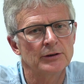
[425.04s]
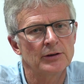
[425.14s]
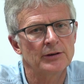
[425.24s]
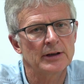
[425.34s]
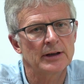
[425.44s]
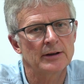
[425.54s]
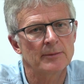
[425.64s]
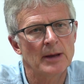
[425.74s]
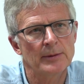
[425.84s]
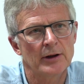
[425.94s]
into thinking
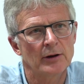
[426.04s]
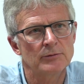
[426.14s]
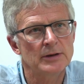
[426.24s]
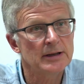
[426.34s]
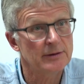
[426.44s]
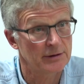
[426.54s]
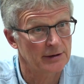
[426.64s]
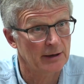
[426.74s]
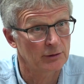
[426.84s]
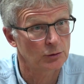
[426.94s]
that maybe they don't need the
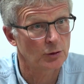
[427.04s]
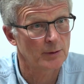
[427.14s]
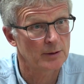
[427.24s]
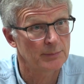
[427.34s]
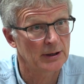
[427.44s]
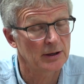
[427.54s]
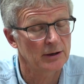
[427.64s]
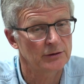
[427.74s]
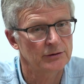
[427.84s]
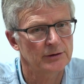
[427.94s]
thyroid hormone
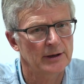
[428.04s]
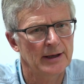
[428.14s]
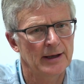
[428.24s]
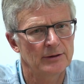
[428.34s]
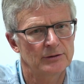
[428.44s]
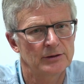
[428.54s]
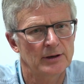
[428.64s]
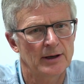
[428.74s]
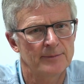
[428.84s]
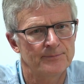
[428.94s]
because it,
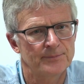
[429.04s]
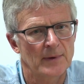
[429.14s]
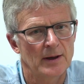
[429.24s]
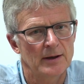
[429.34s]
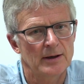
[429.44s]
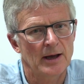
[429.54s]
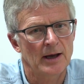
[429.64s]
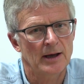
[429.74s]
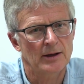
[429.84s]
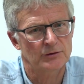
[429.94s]
um,
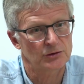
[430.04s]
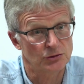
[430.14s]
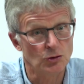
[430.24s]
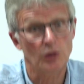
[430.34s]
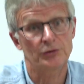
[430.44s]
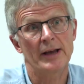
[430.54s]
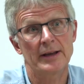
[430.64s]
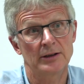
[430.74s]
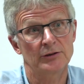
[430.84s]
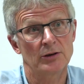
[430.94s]
uh, it's not
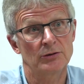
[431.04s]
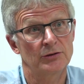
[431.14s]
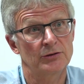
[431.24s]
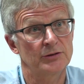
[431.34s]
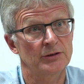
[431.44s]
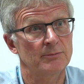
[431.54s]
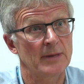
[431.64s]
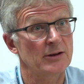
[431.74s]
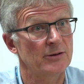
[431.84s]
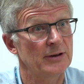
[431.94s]
taking a dose doesn't
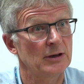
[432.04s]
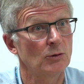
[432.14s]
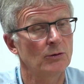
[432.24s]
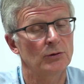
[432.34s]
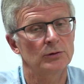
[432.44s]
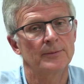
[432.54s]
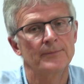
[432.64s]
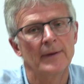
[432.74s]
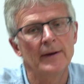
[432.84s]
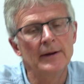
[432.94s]
make you feel awful.
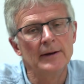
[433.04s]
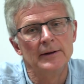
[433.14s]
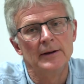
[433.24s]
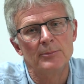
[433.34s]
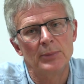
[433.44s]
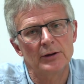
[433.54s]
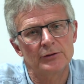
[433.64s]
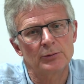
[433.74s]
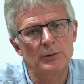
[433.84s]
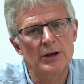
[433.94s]

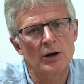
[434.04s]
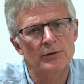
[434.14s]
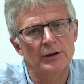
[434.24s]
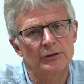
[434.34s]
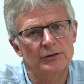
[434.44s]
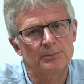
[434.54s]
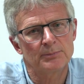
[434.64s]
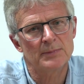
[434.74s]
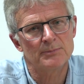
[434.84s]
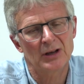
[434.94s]
But we know that
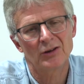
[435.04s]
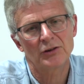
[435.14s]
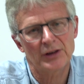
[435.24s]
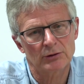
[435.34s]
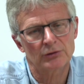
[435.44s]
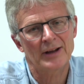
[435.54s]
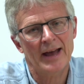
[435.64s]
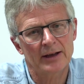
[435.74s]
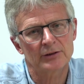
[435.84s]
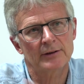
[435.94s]
because thyroxine
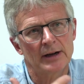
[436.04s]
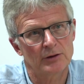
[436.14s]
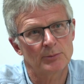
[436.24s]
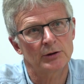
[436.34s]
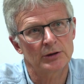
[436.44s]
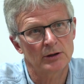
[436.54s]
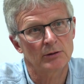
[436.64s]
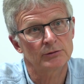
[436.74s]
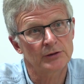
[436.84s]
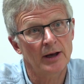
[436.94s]
hangs around the body a
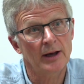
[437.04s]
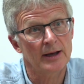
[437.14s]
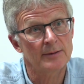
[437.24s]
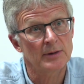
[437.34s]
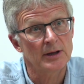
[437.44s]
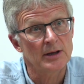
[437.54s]
long time,